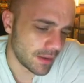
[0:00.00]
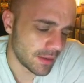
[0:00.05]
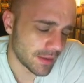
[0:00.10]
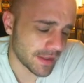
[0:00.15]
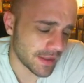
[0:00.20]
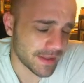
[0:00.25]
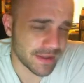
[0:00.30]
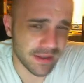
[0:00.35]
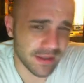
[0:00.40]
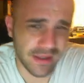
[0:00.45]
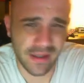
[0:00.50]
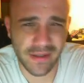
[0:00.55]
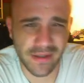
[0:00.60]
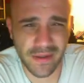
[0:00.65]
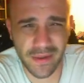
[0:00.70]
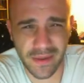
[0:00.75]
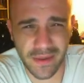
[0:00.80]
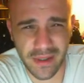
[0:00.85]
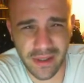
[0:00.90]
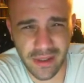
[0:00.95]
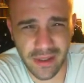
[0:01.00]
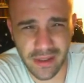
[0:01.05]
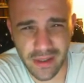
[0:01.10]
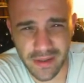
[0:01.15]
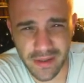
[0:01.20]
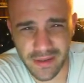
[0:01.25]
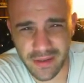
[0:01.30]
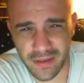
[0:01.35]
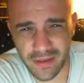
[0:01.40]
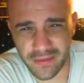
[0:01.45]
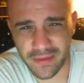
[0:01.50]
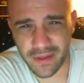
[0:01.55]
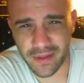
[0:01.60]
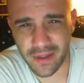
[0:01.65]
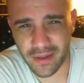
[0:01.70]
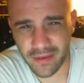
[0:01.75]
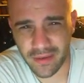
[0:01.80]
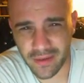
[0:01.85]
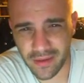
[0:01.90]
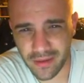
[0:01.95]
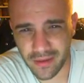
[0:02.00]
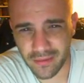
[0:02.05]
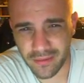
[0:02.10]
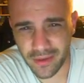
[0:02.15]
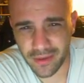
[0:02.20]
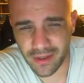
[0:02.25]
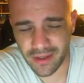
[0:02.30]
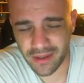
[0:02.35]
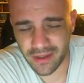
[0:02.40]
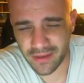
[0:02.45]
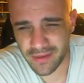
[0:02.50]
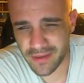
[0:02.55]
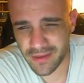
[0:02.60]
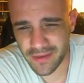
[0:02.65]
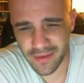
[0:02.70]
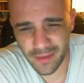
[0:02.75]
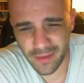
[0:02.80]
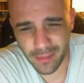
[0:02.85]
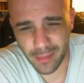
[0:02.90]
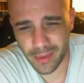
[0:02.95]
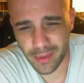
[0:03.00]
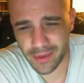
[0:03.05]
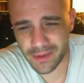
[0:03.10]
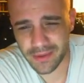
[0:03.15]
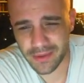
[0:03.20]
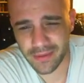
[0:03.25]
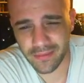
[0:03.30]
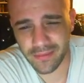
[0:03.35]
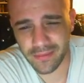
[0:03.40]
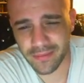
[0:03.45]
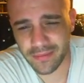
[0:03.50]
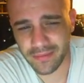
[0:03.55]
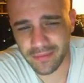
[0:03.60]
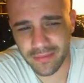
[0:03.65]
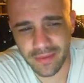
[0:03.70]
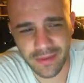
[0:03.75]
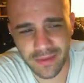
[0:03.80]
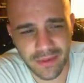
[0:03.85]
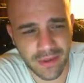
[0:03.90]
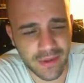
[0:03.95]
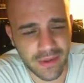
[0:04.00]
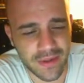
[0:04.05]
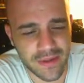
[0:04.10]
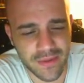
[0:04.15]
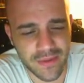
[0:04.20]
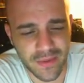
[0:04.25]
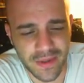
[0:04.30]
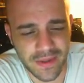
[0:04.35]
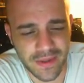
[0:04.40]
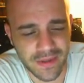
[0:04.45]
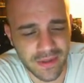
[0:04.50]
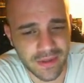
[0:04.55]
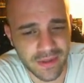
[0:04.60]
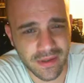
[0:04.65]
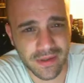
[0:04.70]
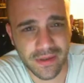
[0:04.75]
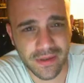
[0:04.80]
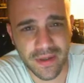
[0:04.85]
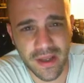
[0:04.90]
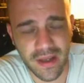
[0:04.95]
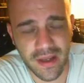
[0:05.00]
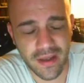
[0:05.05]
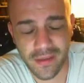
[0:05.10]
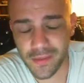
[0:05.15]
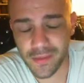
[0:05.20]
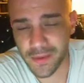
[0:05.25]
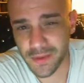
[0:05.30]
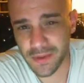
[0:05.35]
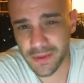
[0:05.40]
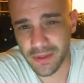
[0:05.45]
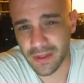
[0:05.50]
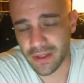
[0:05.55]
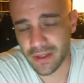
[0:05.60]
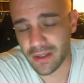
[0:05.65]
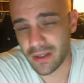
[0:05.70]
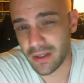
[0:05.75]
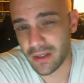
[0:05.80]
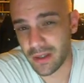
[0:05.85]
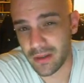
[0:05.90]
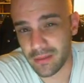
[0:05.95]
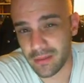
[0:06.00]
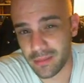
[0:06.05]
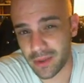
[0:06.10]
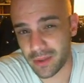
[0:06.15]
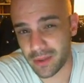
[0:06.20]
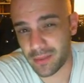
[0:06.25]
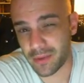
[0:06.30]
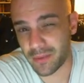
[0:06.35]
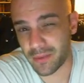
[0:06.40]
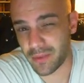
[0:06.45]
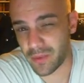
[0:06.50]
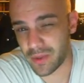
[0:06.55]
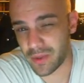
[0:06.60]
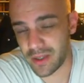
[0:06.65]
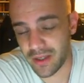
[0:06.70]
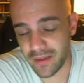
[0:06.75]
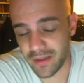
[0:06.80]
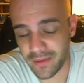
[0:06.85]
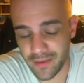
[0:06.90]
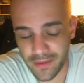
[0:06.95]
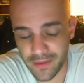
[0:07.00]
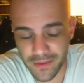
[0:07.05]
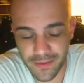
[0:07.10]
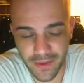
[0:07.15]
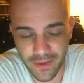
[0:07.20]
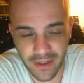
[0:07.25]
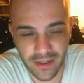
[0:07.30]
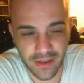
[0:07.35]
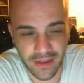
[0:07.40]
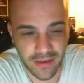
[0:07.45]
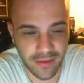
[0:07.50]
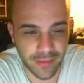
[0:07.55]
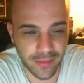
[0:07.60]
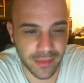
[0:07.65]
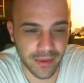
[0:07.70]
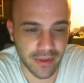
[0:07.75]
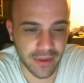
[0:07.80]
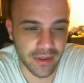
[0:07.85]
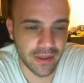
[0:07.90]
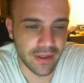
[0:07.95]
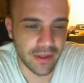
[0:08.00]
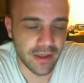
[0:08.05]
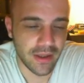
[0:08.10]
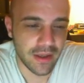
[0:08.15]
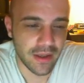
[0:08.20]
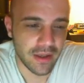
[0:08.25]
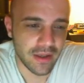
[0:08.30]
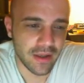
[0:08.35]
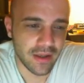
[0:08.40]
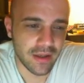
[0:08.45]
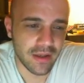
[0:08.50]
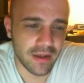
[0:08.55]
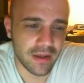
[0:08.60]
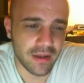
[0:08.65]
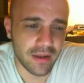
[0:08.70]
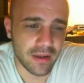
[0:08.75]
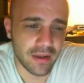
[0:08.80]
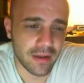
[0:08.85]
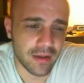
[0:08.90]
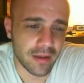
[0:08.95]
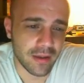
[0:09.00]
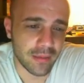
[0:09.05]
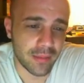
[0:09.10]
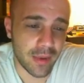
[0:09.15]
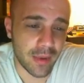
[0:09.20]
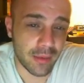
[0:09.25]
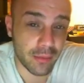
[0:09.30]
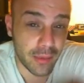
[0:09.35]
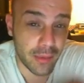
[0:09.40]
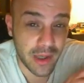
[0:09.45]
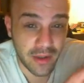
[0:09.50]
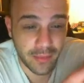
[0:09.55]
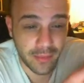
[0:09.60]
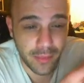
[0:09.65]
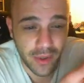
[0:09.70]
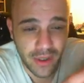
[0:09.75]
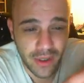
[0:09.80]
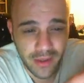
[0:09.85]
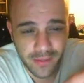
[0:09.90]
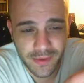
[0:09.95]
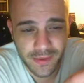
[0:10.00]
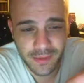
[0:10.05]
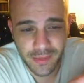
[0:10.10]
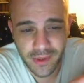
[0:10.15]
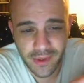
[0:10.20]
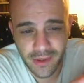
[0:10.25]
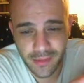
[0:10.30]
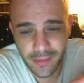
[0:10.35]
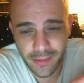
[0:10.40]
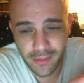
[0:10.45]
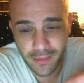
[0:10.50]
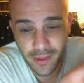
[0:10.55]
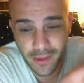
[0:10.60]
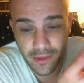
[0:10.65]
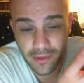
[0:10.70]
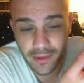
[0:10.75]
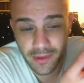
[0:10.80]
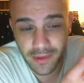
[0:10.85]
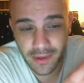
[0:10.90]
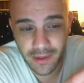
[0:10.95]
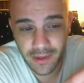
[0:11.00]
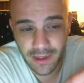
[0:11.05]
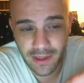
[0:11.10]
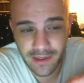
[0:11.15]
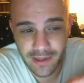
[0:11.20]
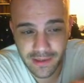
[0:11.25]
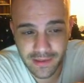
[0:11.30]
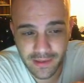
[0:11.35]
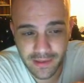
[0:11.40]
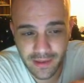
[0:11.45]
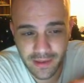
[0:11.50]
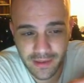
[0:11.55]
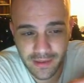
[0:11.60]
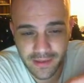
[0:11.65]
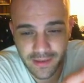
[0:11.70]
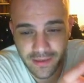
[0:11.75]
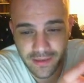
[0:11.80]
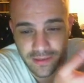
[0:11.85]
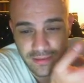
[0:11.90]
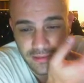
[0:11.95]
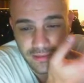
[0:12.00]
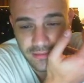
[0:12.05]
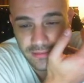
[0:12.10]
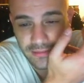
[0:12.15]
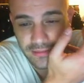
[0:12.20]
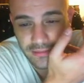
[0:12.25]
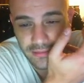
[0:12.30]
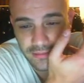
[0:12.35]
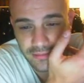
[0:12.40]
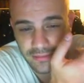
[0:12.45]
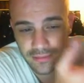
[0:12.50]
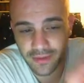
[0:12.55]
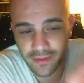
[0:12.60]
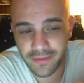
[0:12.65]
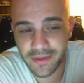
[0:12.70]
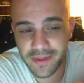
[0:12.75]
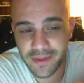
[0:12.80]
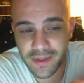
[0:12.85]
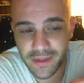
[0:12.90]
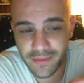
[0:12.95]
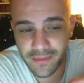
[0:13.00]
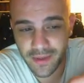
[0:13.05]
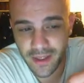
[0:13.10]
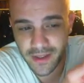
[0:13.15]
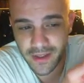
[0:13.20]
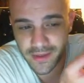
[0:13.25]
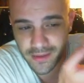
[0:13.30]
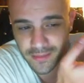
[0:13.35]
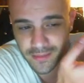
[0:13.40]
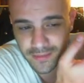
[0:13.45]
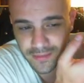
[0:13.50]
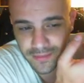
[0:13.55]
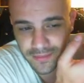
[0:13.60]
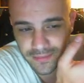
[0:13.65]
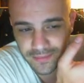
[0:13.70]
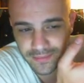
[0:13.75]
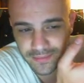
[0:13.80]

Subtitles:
Like I said, that's all the NES stuff that I can think of right now. There's a bunch of Atari 2600 games, but I'm not really going to get into those right now. But Bubble Bath Babes, Peekaboo Poker, Hot Slots, River City Ransom,